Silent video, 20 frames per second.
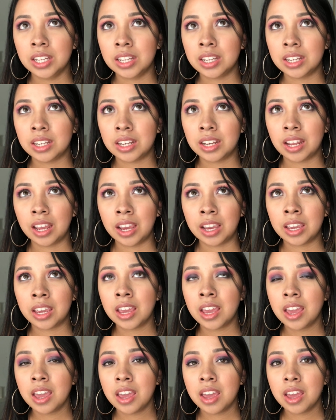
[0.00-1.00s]
And I
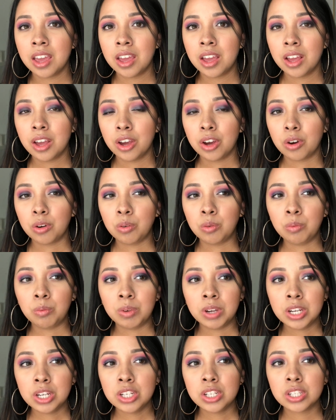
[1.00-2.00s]

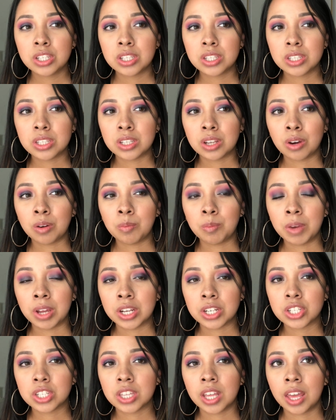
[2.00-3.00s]
wish so
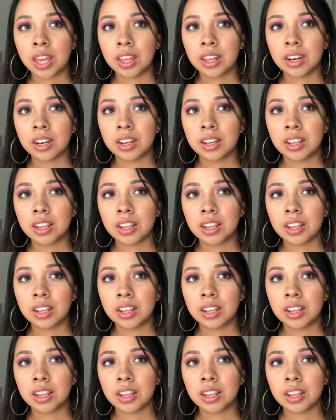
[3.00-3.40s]
much that,